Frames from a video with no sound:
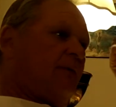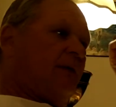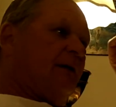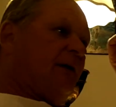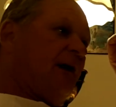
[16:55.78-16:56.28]

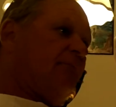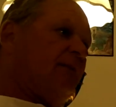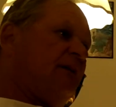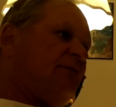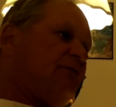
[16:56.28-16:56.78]
They got
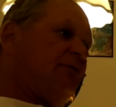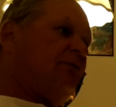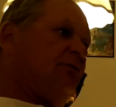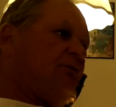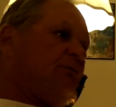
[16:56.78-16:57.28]
me
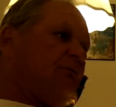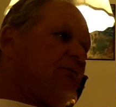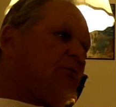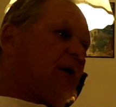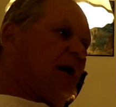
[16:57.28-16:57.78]
to
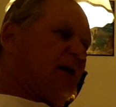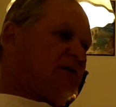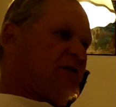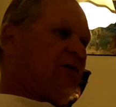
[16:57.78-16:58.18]
actually